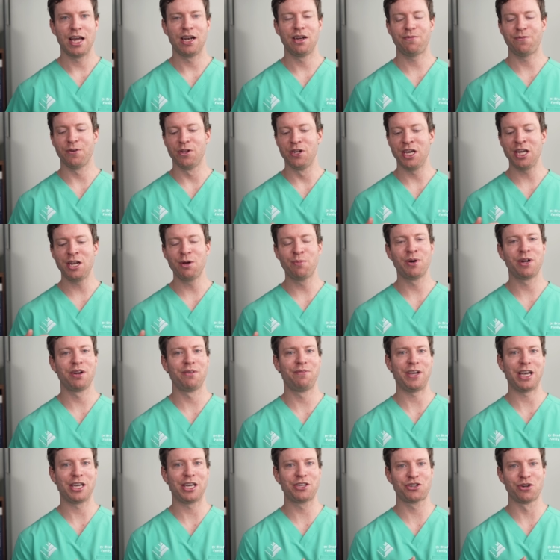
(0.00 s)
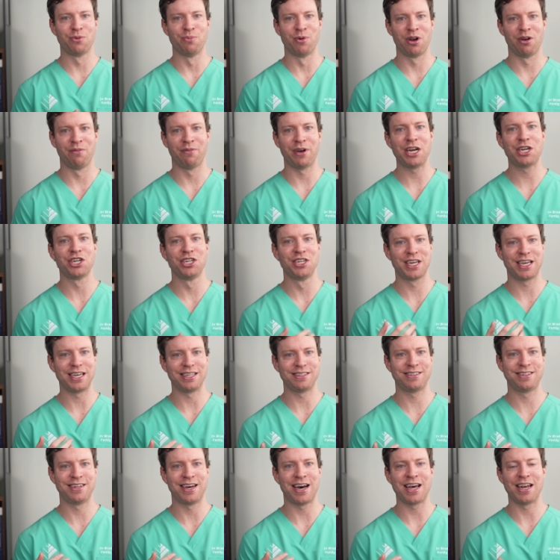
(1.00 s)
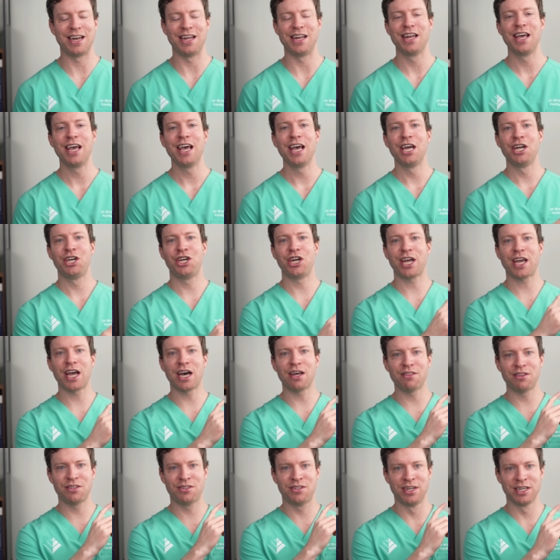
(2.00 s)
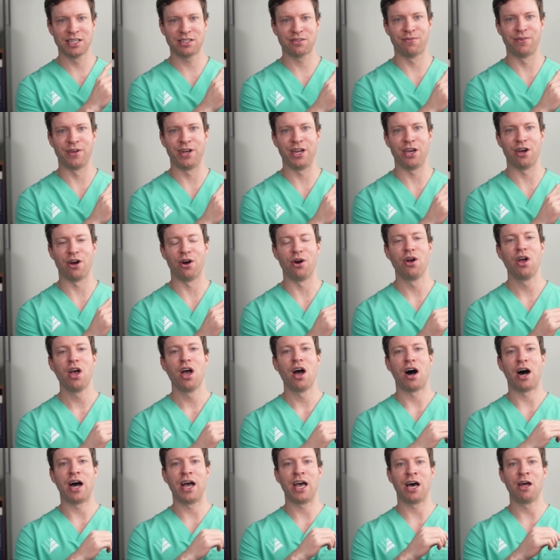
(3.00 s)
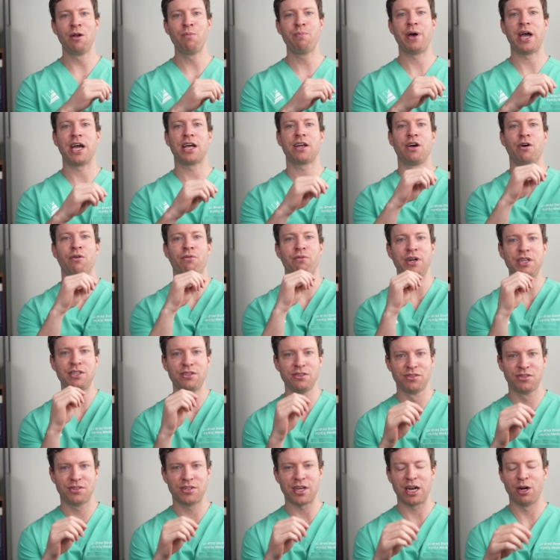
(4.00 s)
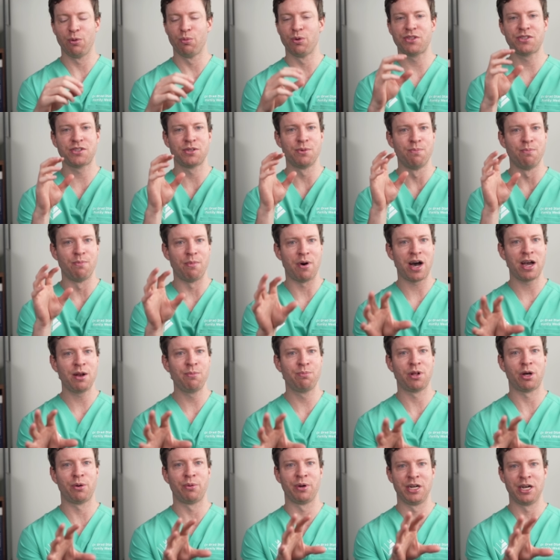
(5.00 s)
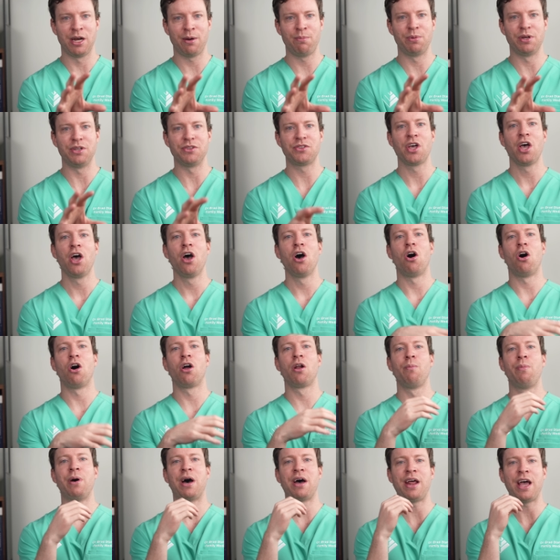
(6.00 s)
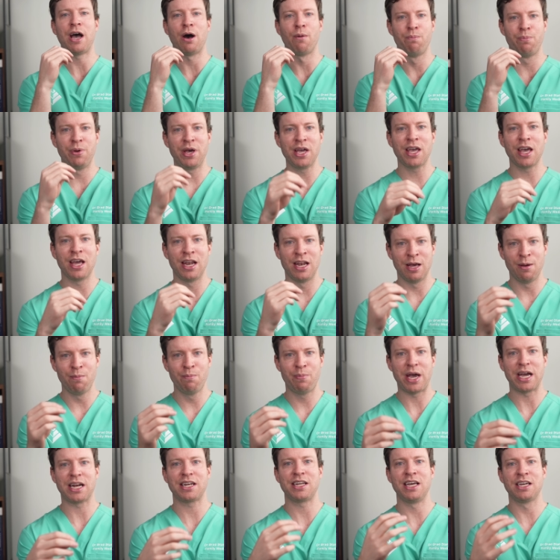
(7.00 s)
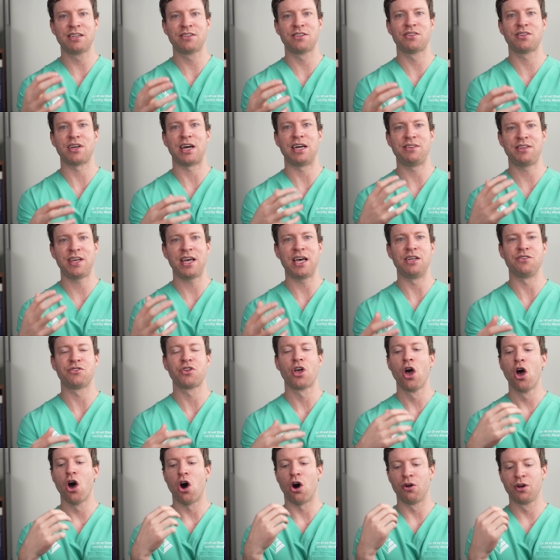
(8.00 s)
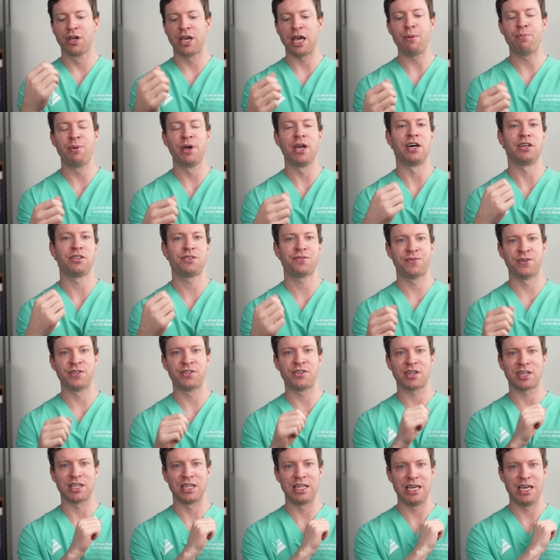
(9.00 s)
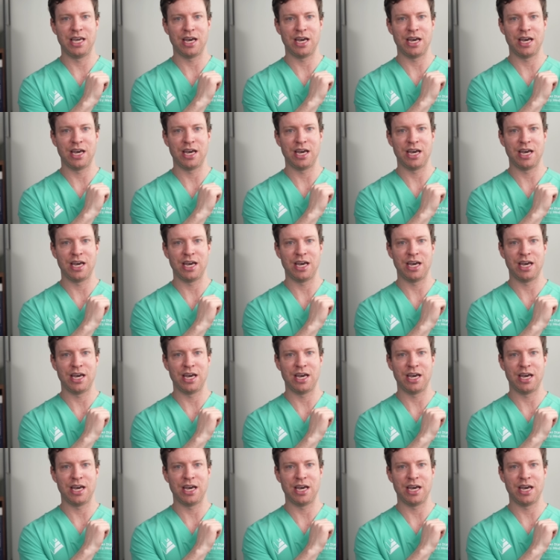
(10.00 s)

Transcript: And if you need a bit of extra motivation to get started, check out this next video. I unpack a recent study with some mind blowing numbers on about how big an impact exercise has on keeping us physically